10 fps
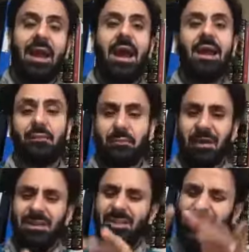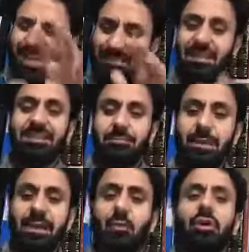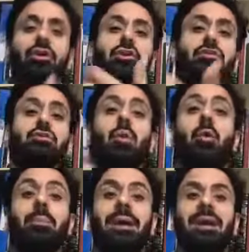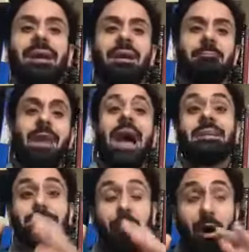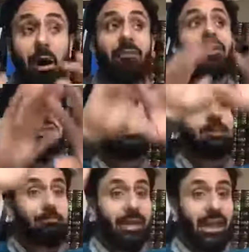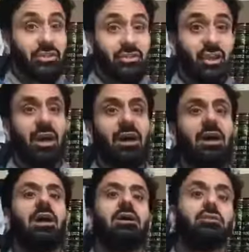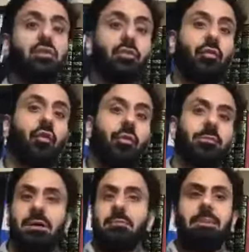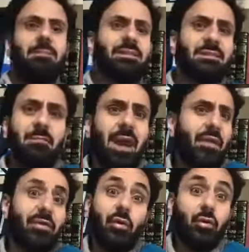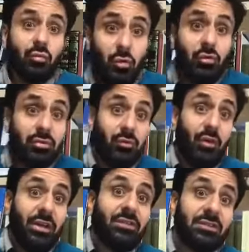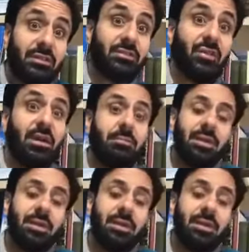And generally speaking, we can use well-being as part of a greater picture to form maybe some ethical rules, for instance, right?